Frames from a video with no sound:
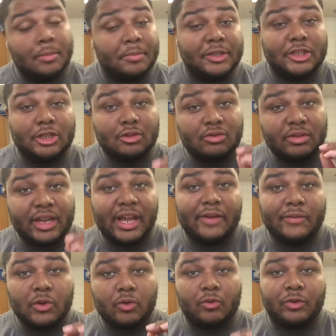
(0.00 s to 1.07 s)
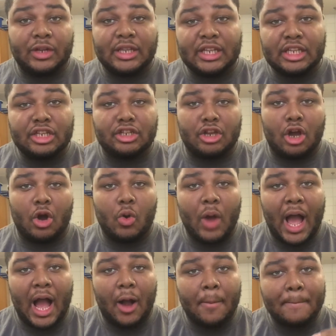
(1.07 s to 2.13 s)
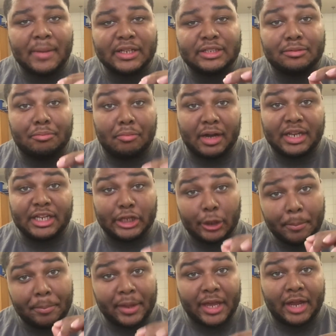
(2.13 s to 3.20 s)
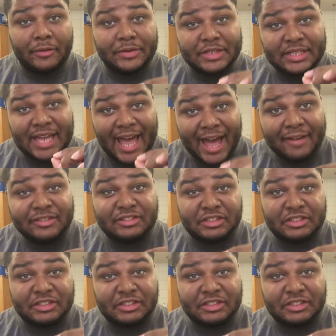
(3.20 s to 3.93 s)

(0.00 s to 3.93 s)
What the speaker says: But you never really know how much money your parents have